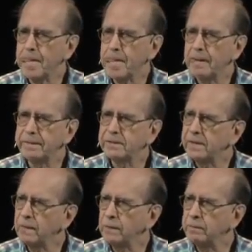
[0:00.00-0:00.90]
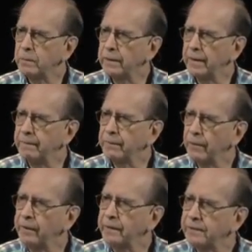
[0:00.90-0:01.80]
Let me say that one more time.
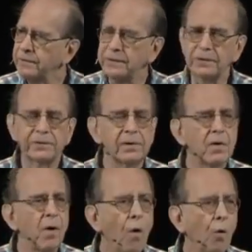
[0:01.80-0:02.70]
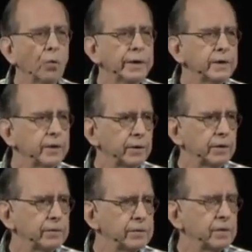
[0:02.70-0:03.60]
Chronic disease only
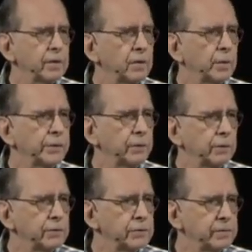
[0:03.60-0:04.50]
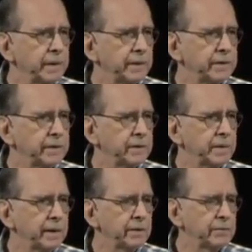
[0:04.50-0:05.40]
occurs when you lose the ability to
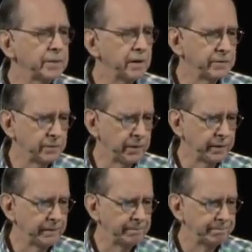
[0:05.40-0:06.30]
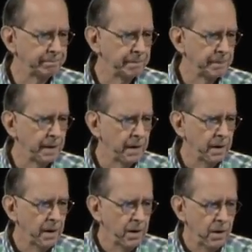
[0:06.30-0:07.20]
make new cells at work.
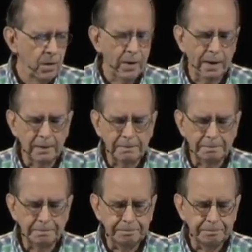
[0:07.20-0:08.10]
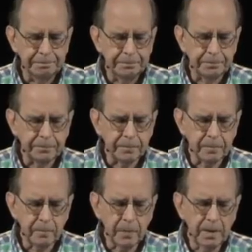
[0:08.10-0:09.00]
Well,
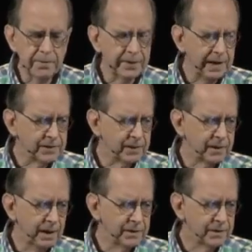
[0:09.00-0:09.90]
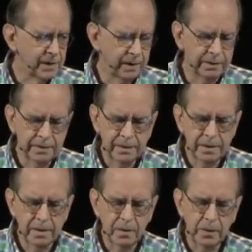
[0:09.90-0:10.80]
if that's the case, then
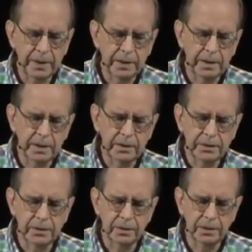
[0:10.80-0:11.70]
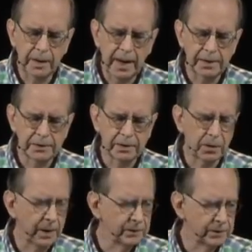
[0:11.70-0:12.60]
we need to ask the
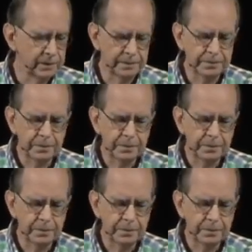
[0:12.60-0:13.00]
question,